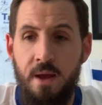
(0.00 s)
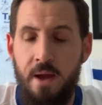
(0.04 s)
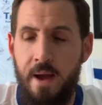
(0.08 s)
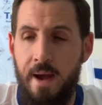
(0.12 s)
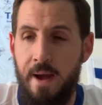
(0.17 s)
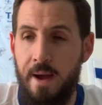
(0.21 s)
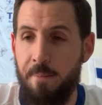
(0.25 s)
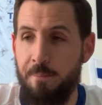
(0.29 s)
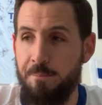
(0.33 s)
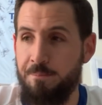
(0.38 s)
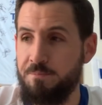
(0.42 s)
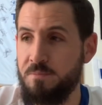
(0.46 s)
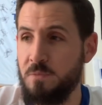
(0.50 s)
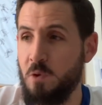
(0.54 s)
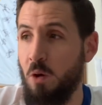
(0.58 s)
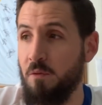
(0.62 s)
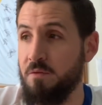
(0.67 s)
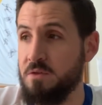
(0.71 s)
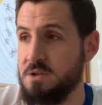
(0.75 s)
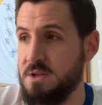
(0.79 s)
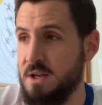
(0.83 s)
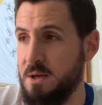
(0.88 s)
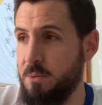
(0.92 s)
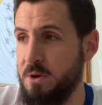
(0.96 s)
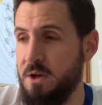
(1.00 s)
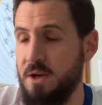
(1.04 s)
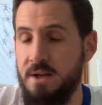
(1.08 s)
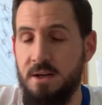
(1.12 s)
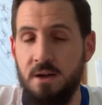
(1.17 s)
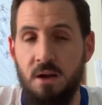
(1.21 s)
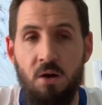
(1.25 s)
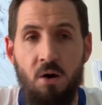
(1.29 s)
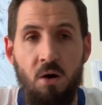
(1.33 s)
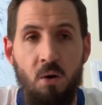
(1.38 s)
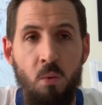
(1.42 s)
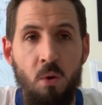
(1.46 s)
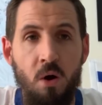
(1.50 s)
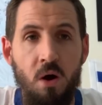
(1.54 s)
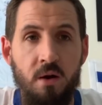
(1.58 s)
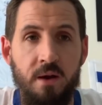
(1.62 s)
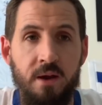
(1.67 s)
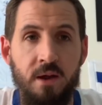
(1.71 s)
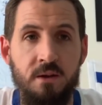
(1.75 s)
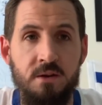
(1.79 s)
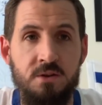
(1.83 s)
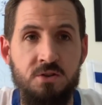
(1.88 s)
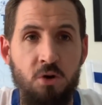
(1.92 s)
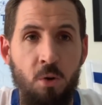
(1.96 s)
Obviously, we need a lot of work
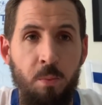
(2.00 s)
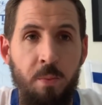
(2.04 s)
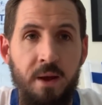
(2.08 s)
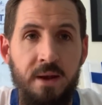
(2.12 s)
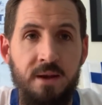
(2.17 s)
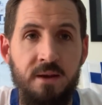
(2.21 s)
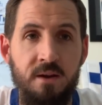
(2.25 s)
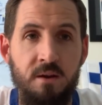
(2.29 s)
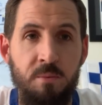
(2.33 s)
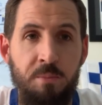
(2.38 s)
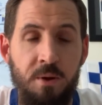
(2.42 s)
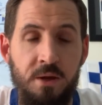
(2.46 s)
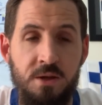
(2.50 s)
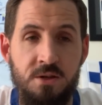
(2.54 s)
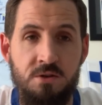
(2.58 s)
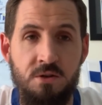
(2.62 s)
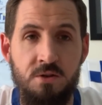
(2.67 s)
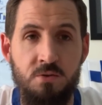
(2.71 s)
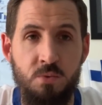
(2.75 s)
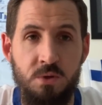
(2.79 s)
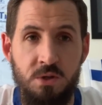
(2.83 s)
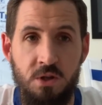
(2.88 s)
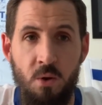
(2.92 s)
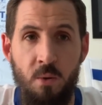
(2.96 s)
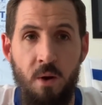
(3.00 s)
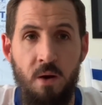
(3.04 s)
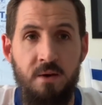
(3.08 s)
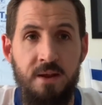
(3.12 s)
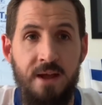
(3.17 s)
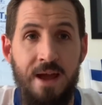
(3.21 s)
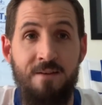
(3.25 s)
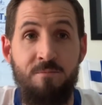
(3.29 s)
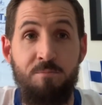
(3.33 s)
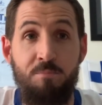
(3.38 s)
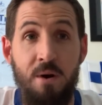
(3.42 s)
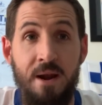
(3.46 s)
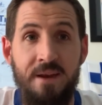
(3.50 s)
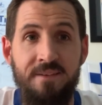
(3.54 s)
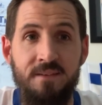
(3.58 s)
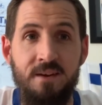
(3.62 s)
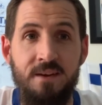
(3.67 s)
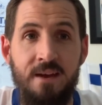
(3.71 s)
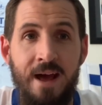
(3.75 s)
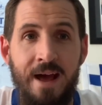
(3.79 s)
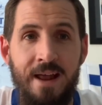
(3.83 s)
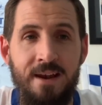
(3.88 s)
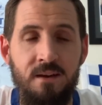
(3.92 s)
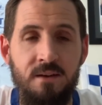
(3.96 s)
at the top end of the pitch, because we do only have
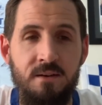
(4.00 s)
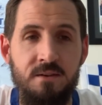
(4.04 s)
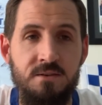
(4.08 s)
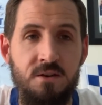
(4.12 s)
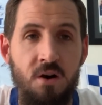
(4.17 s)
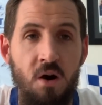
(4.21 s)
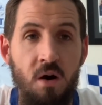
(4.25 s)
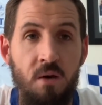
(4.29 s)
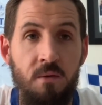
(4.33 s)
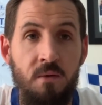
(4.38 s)
Brandon Hanlon as